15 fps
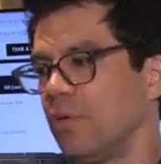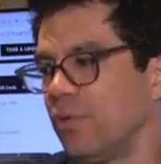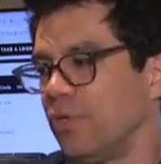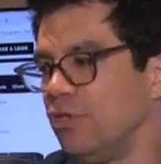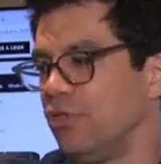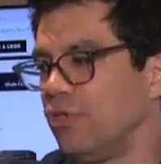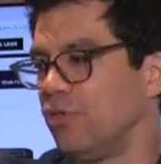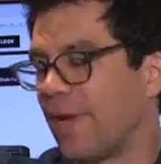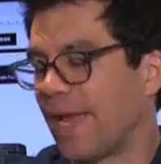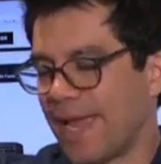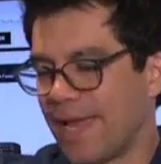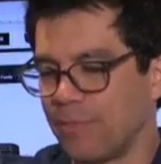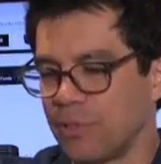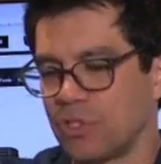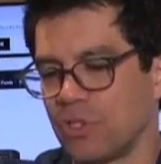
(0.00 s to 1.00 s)
When you do
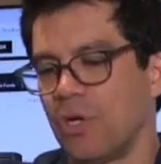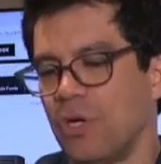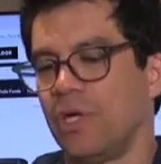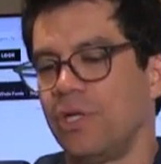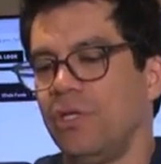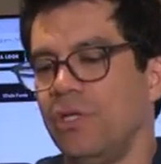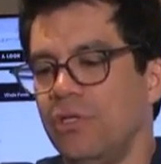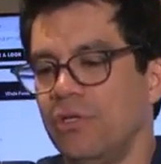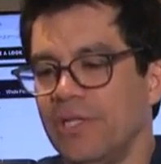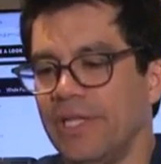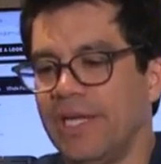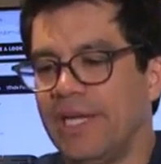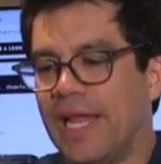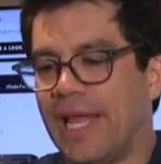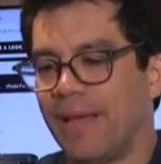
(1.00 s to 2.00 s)
Amazon, you're
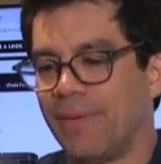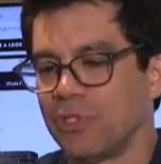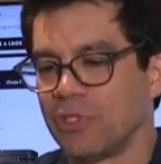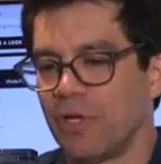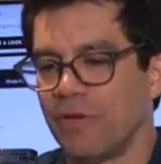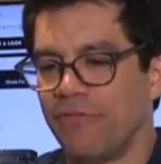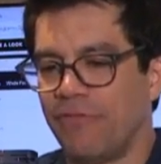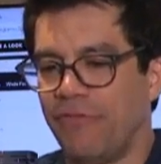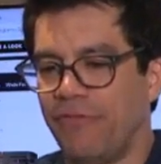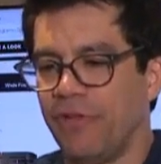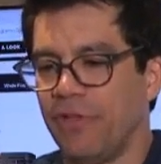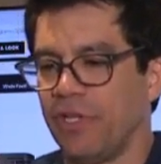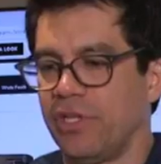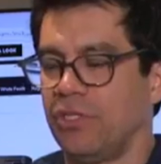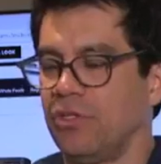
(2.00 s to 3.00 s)
letting Amazon
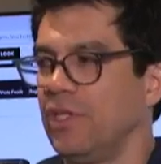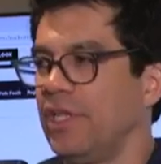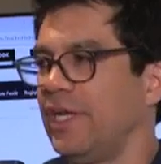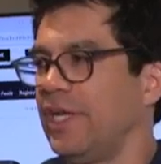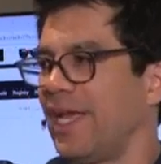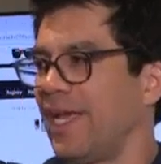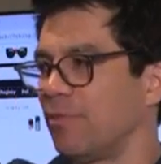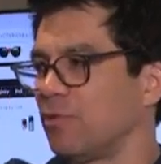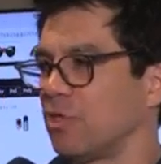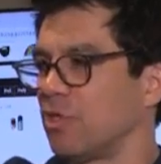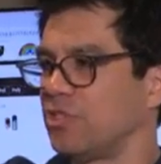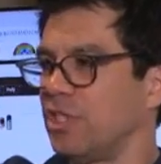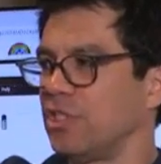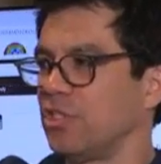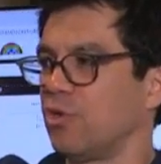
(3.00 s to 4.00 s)
fulfill it. You're letting
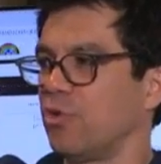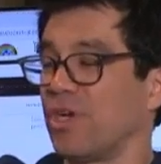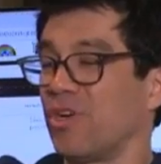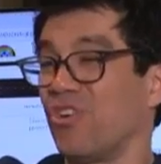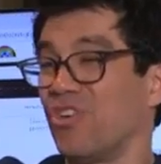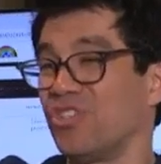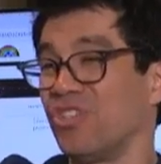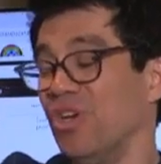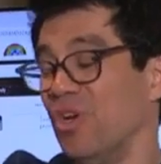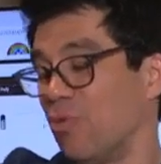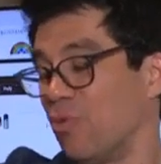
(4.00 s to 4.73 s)
Amazon take the credit cards.